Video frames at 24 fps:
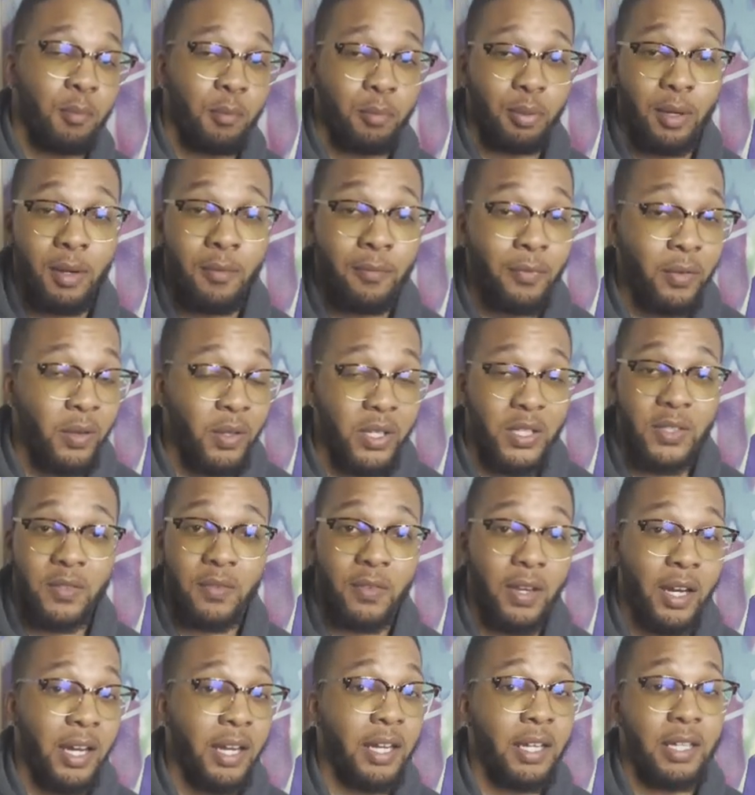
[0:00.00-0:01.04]
Printful is
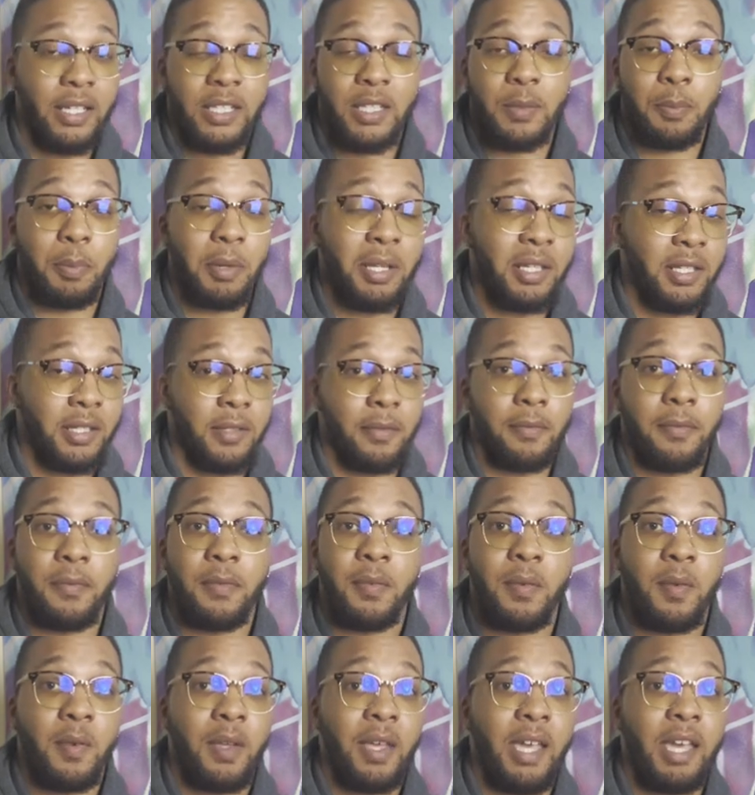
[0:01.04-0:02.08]
very expensive.
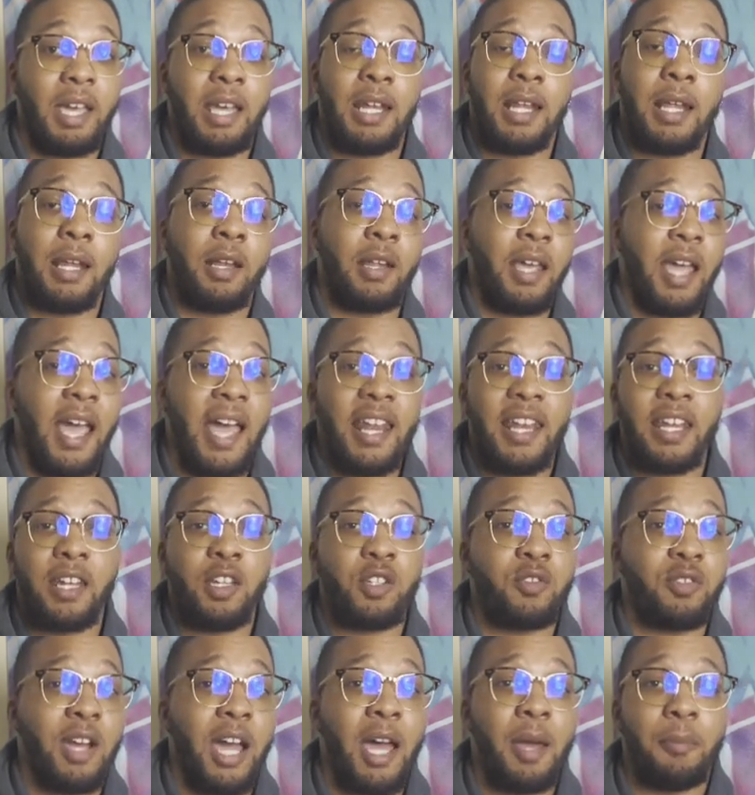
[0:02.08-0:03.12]
And I, I didn't
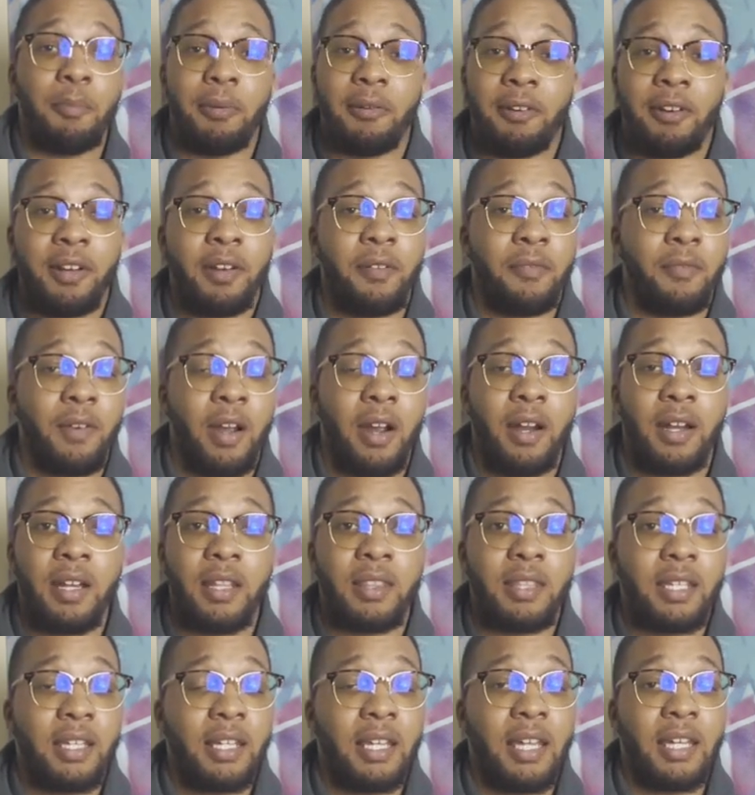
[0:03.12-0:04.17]
try Printify or
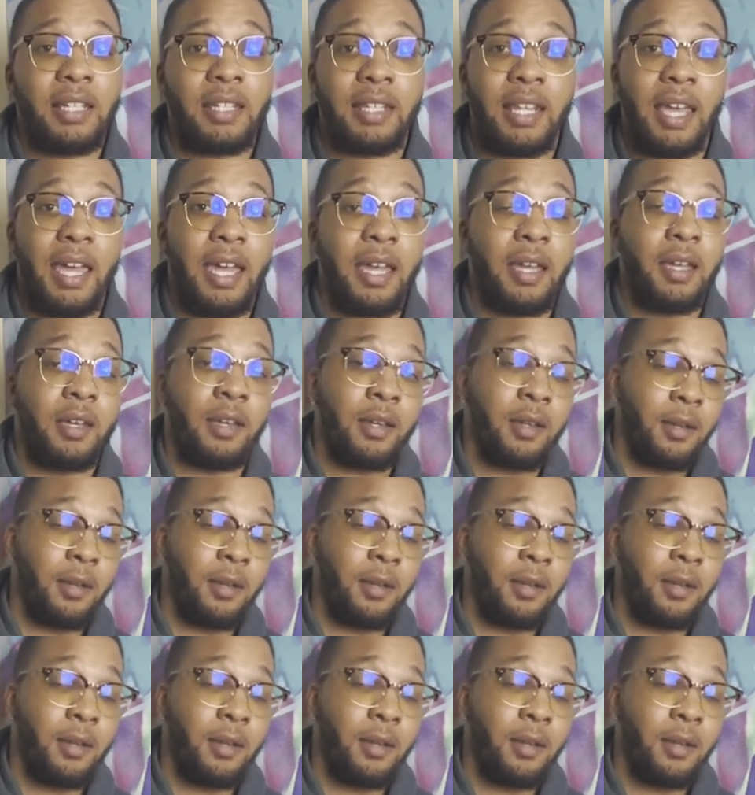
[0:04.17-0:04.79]
anything like that,